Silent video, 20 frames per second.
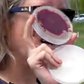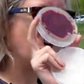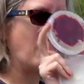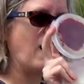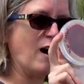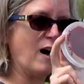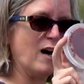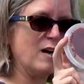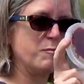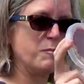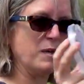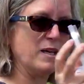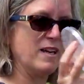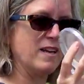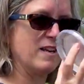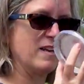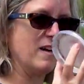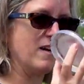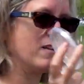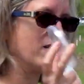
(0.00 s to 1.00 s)
hot
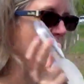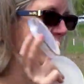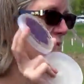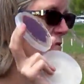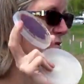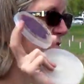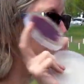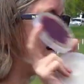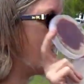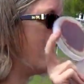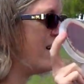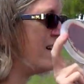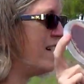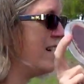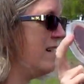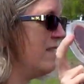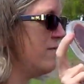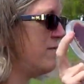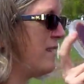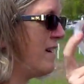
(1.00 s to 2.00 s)
pink color,
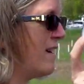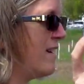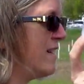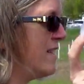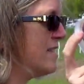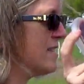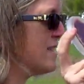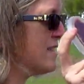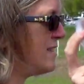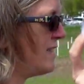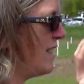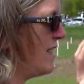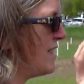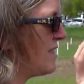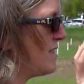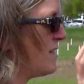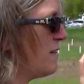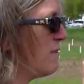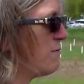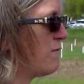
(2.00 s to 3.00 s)
very, very
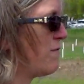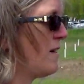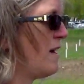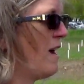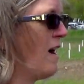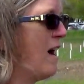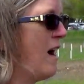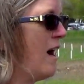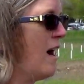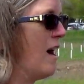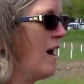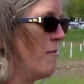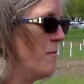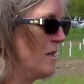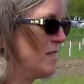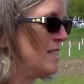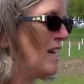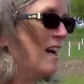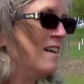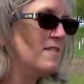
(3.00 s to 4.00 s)
distinctive.
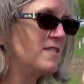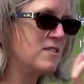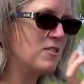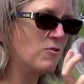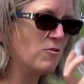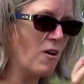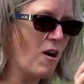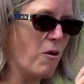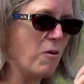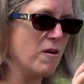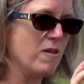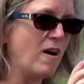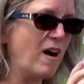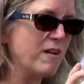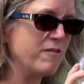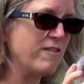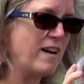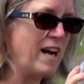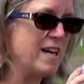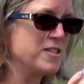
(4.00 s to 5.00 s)
It tends to grow a
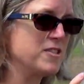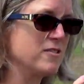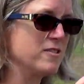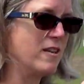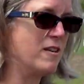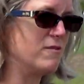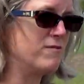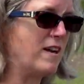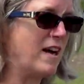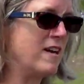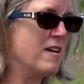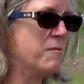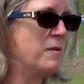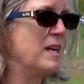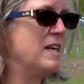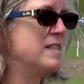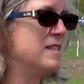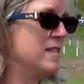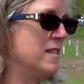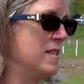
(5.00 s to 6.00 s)
lot faster than
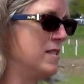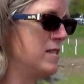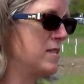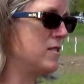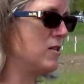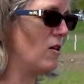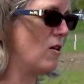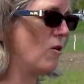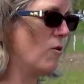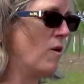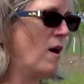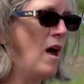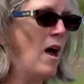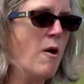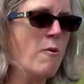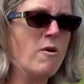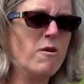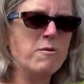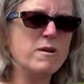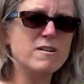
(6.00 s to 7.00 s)
aphanomyces. So
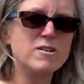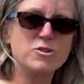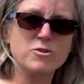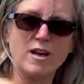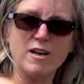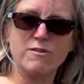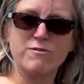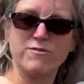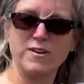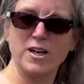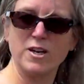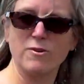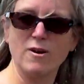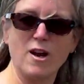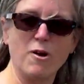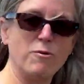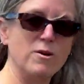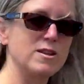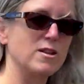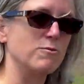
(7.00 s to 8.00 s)
when we were trying to figure
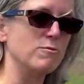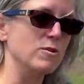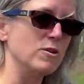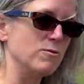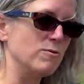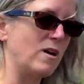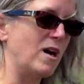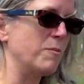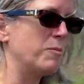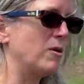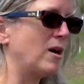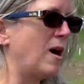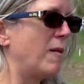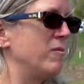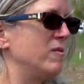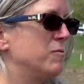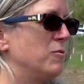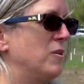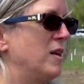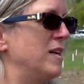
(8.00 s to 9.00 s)
out what the root rot
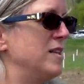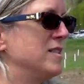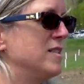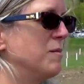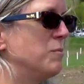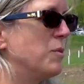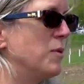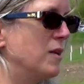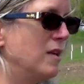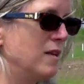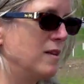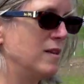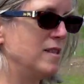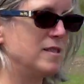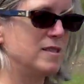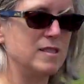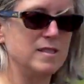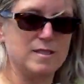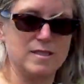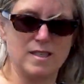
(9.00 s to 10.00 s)
problem was and putting
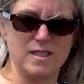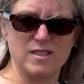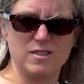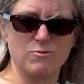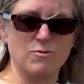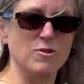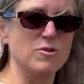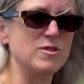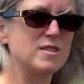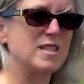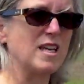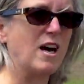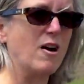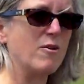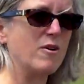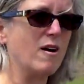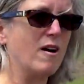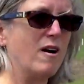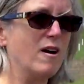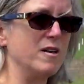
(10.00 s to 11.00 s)
these diseased roots
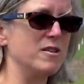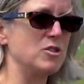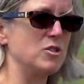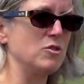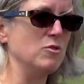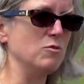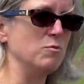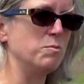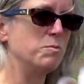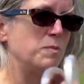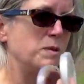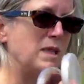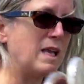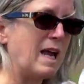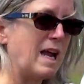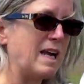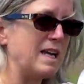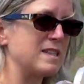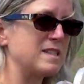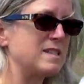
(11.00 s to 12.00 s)
out onto
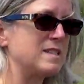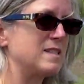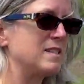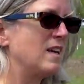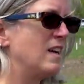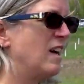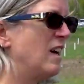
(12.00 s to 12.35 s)
plates,